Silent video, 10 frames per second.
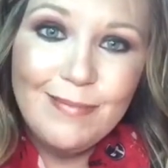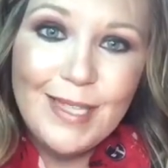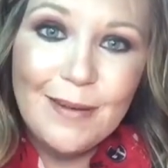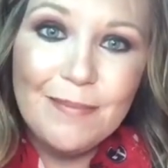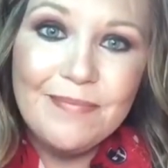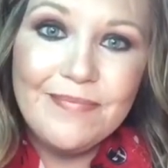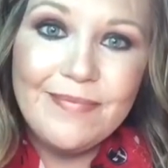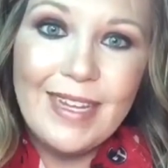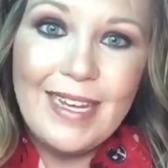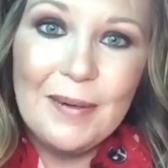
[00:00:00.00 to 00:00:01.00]
So
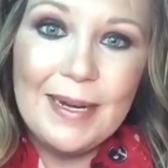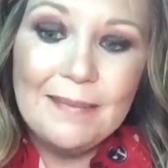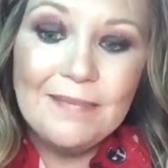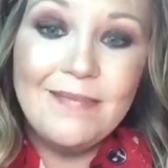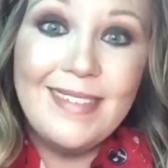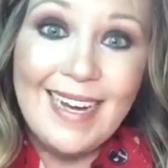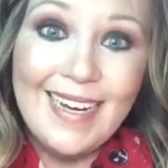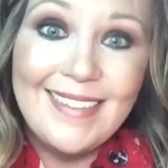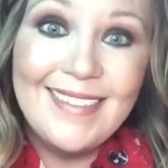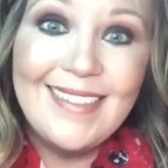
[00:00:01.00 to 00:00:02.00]
anyway,
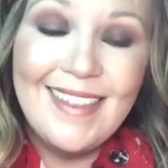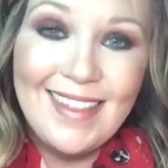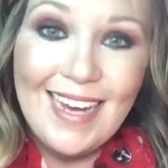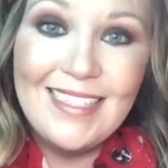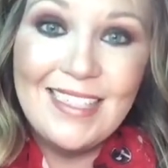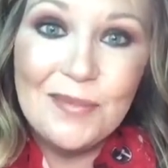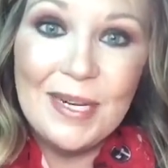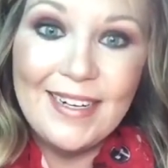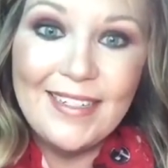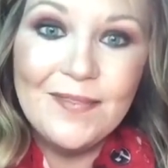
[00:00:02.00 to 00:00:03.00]
yeah, that's the
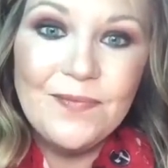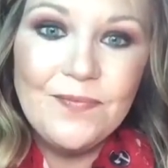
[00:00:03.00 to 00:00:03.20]
winner.